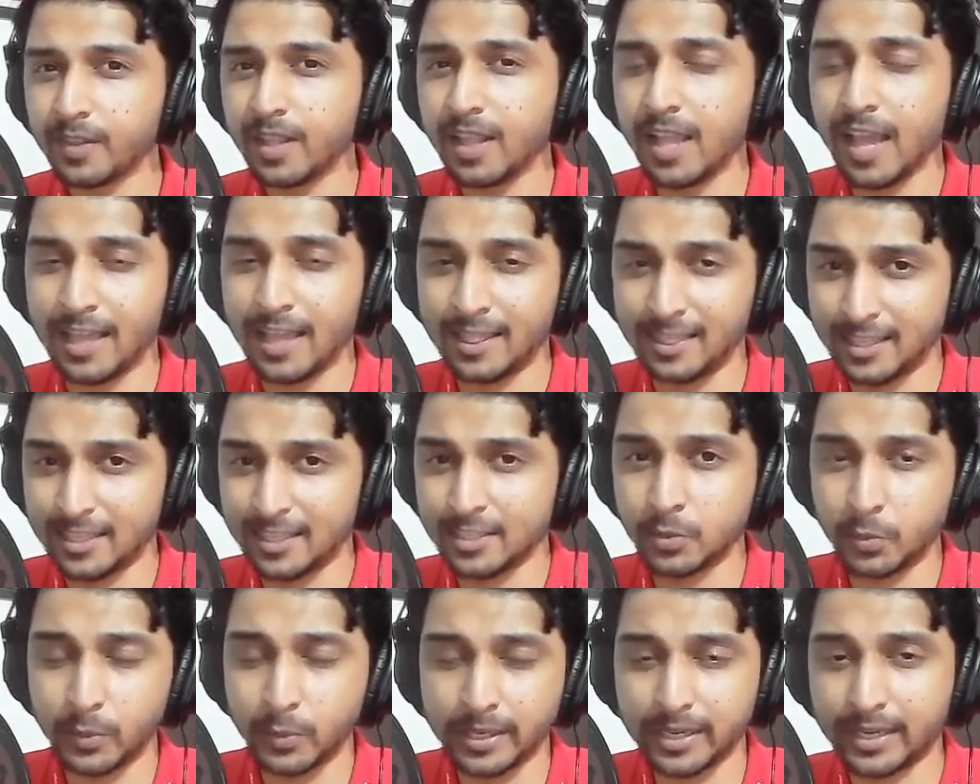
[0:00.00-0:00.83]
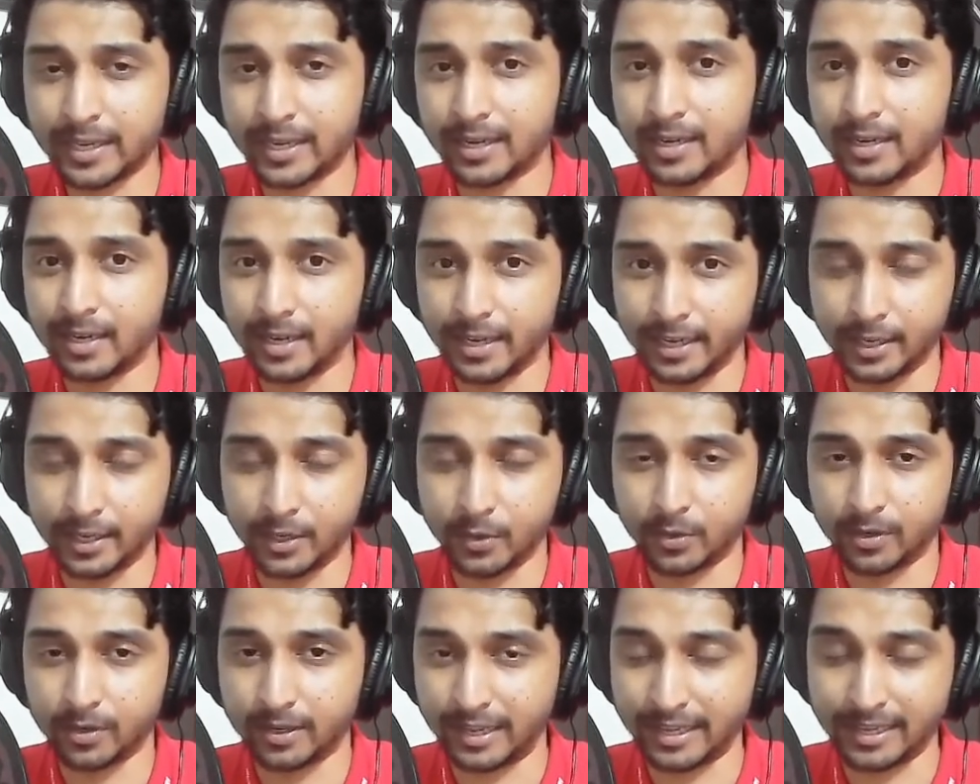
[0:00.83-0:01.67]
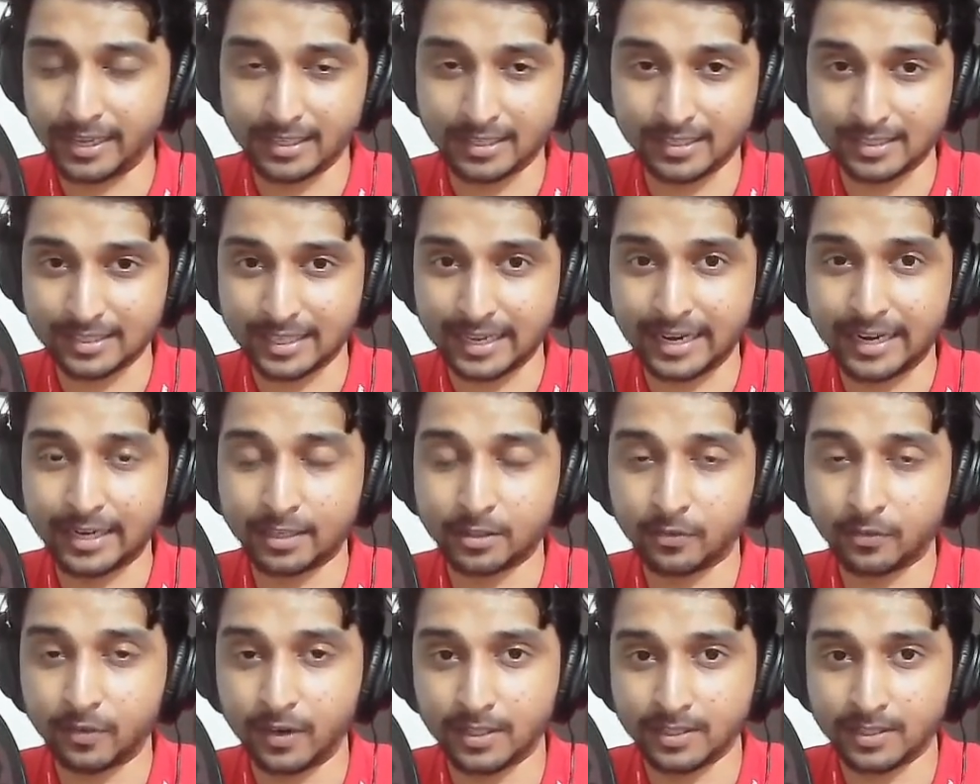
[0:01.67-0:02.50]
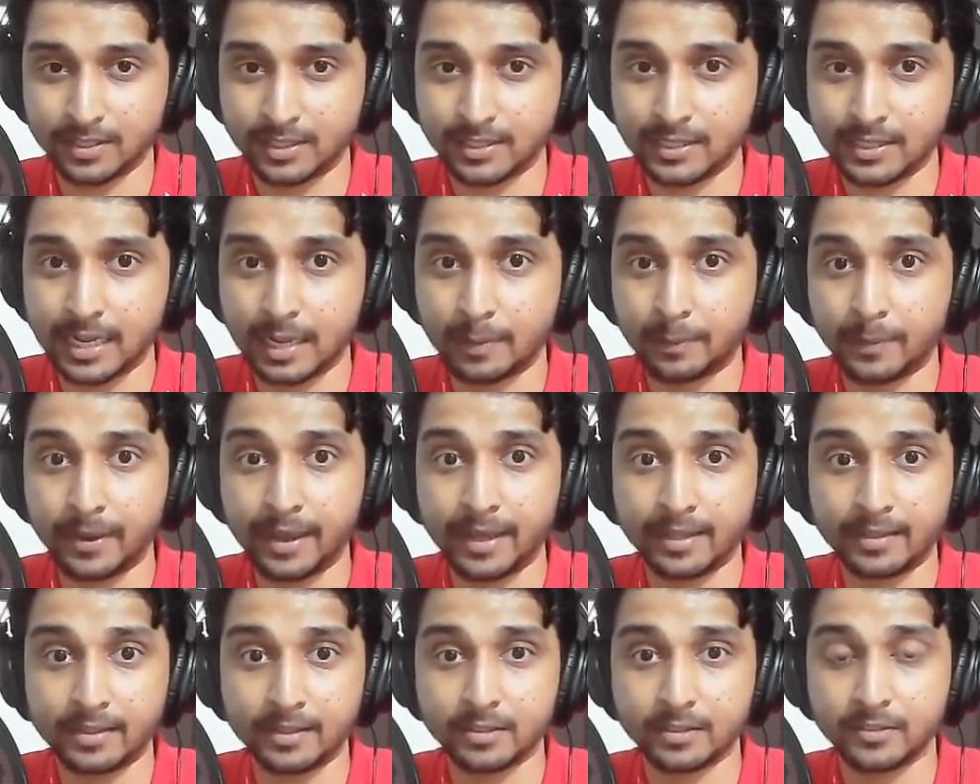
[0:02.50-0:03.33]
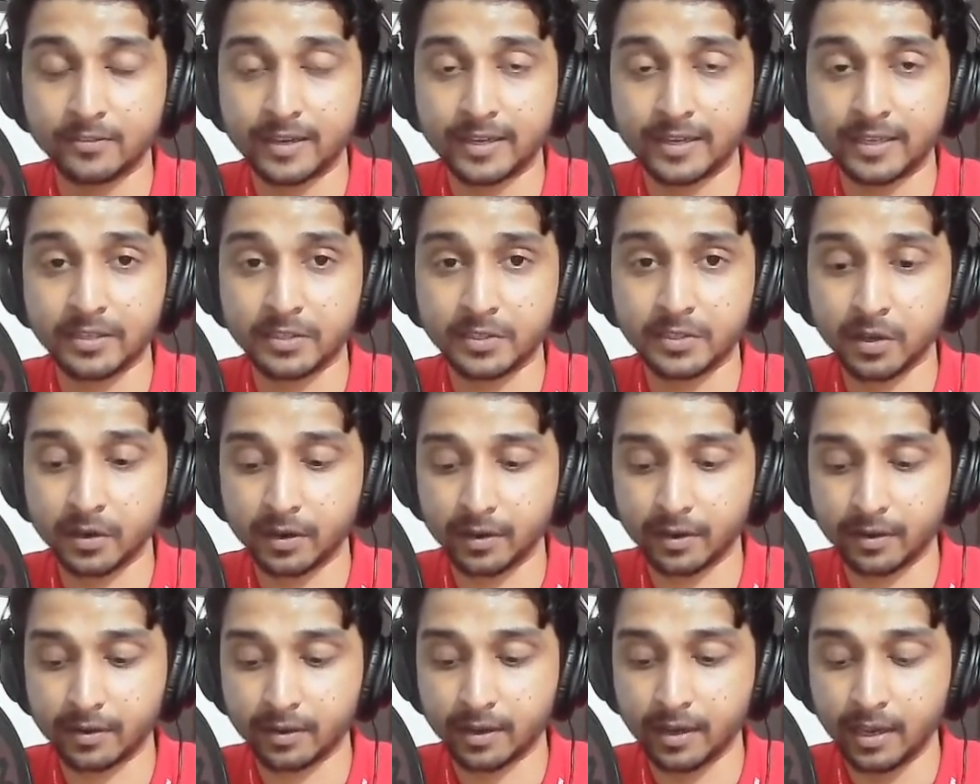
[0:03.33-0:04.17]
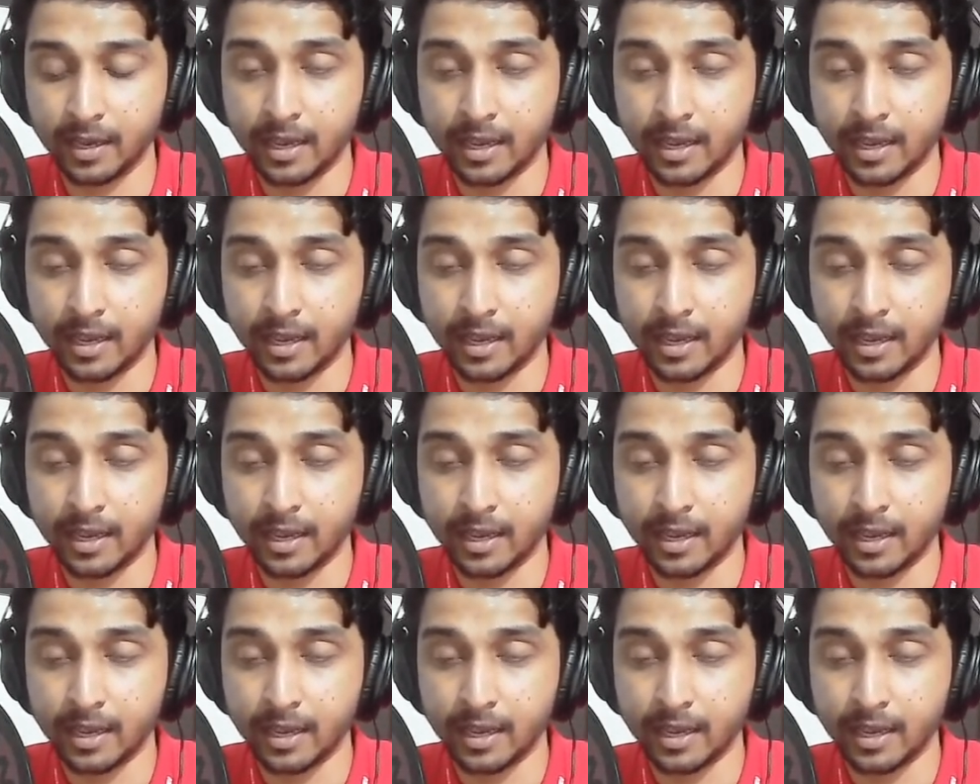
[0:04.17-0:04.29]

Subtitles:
And this weekend, he could take his 8th fastest lap at this very circuit.